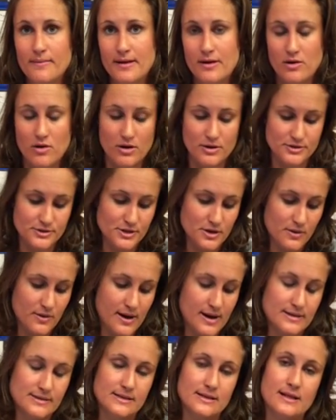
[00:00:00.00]
and also
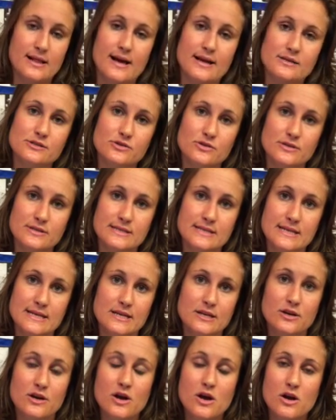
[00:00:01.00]
as a class
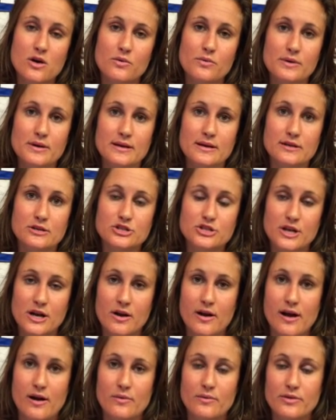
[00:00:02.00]
critique we
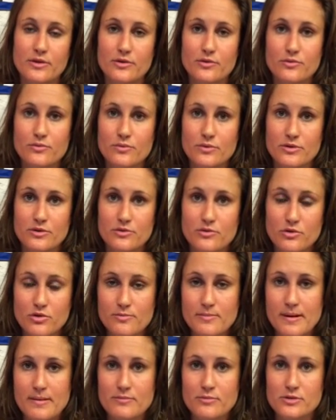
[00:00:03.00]
share out with
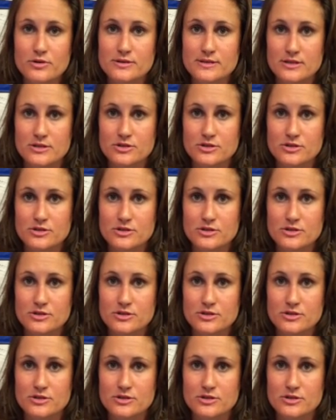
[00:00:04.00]
group members,